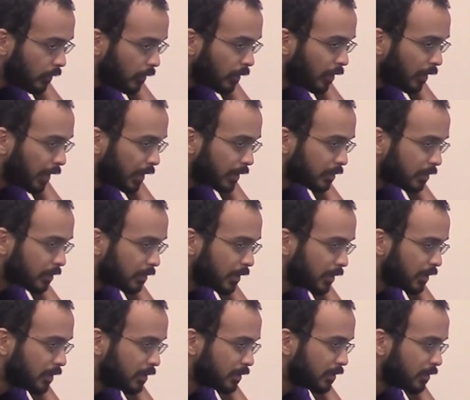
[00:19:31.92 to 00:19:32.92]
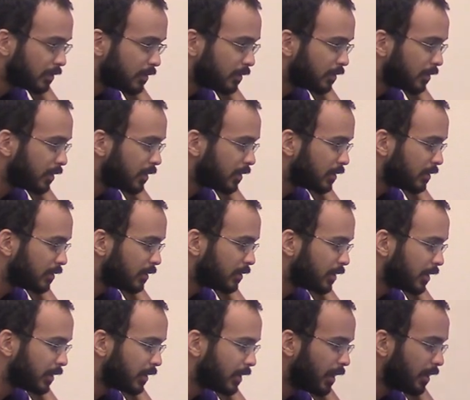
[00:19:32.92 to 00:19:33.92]
Okay, so this is this the
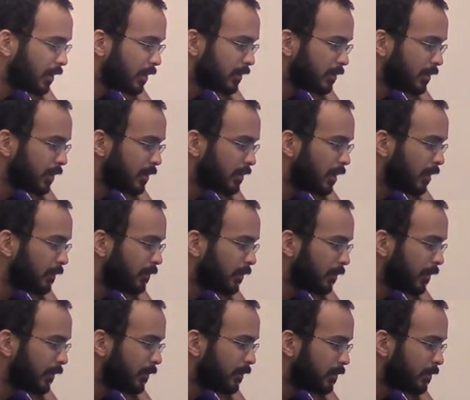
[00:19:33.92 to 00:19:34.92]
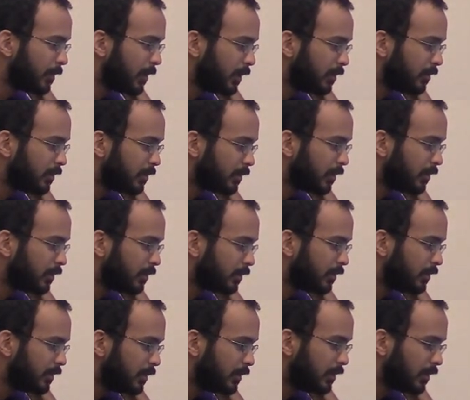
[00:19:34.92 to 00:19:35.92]
Talon SRX software reference manual is on the
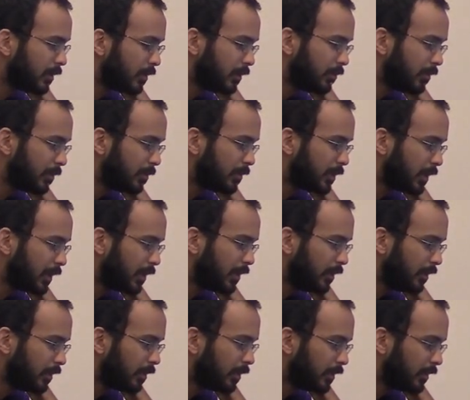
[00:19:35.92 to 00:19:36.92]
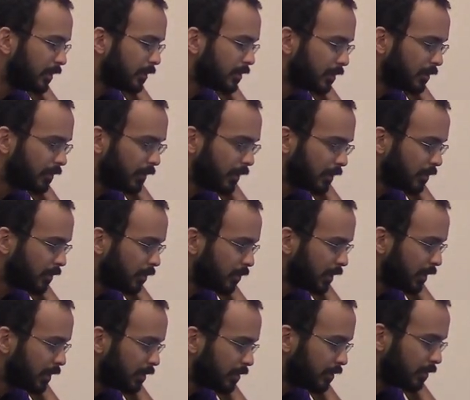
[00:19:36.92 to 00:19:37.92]
CTRE website. I think it's on the VEX
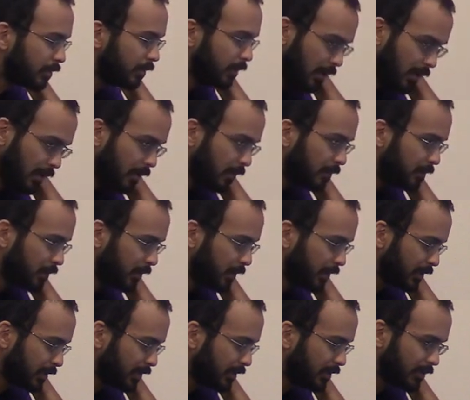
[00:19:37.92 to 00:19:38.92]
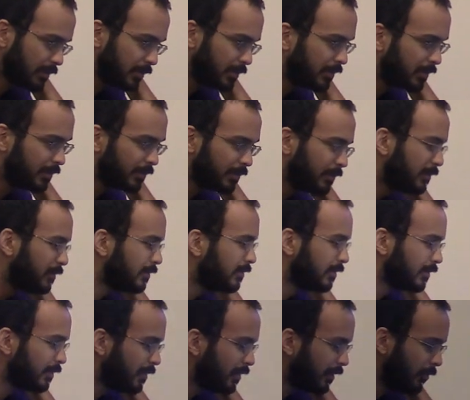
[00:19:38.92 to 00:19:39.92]
website too. But this is
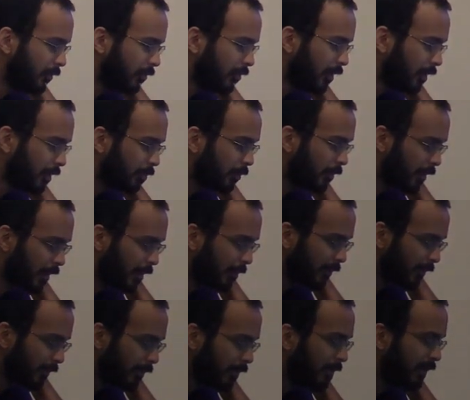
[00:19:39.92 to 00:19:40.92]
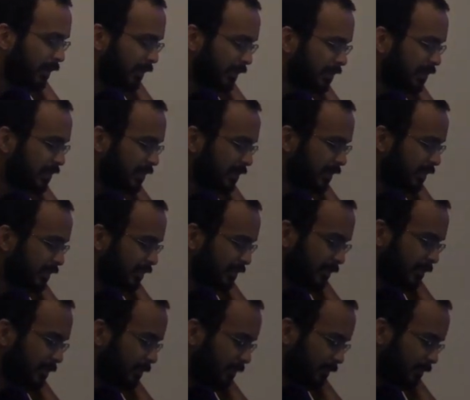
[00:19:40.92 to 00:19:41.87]
if you're gonna program for the robot, this is like your